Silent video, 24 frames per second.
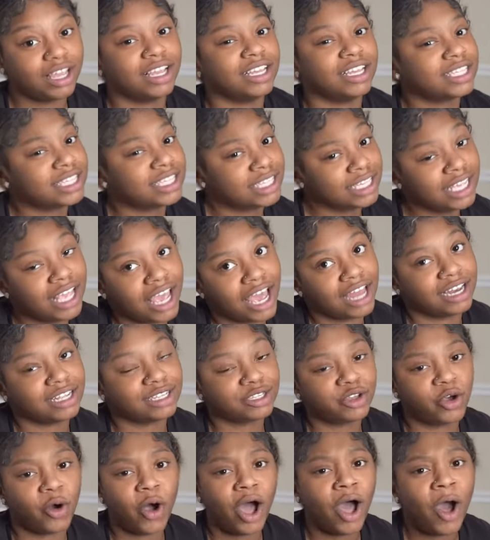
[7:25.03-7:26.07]
and see how
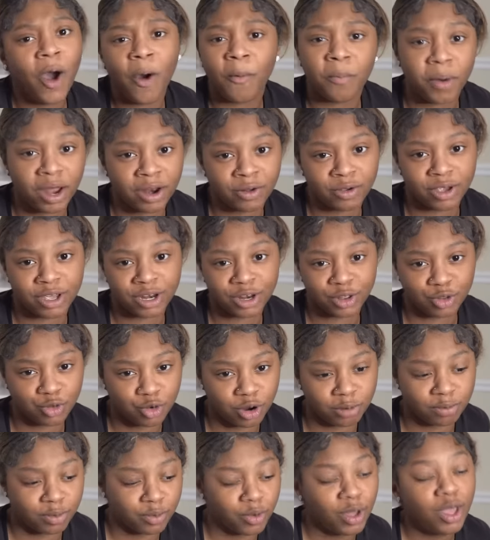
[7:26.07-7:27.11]
this go. I hope I don't get in
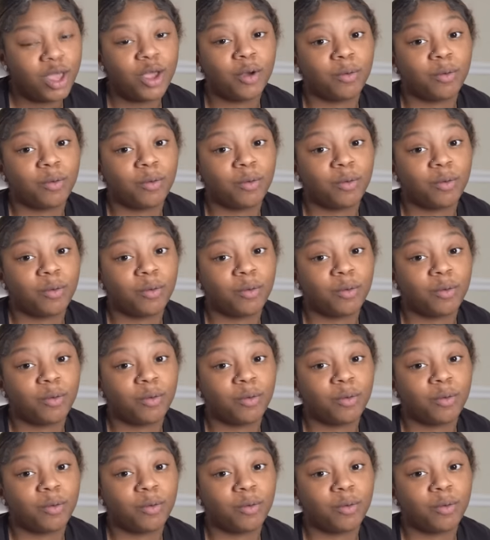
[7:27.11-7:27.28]
trouble.